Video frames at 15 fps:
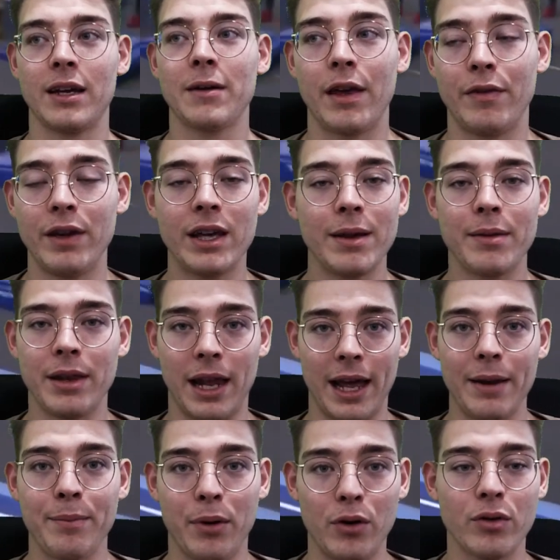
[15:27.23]
If he can
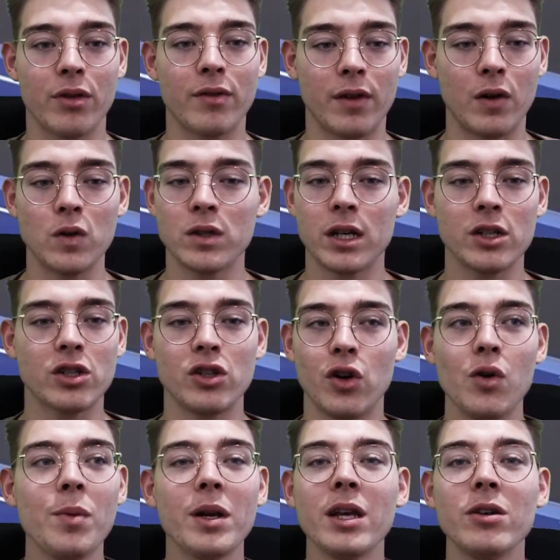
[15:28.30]
land both of those, there's
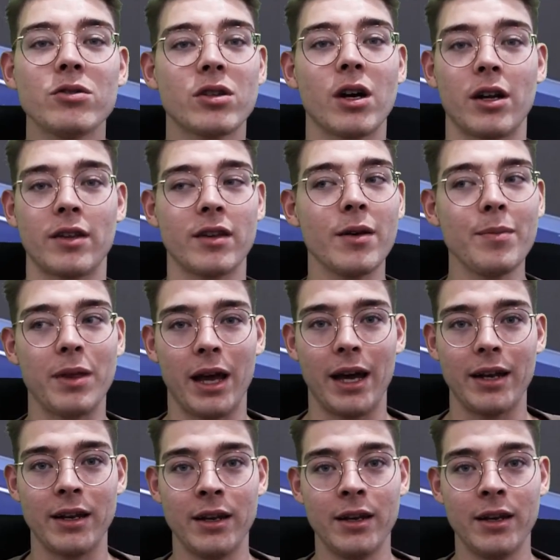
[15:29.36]
nobody who's gonna top that.